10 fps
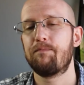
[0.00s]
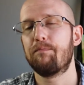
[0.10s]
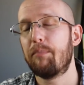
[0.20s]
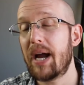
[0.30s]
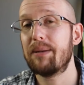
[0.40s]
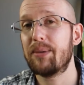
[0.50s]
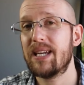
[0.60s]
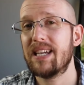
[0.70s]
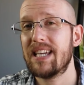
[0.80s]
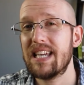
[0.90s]
might
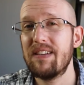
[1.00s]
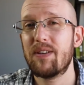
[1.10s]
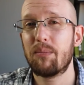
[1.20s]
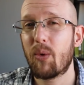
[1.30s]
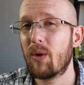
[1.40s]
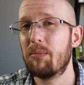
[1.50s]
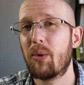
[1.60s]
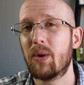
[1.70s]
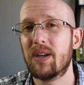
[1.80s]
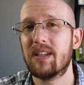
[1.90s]
be even more
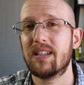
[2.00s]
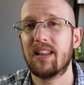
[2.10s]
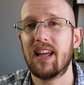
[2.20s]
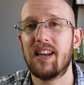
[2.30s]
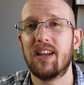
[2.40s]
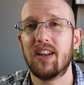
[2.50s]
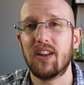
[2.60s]
important than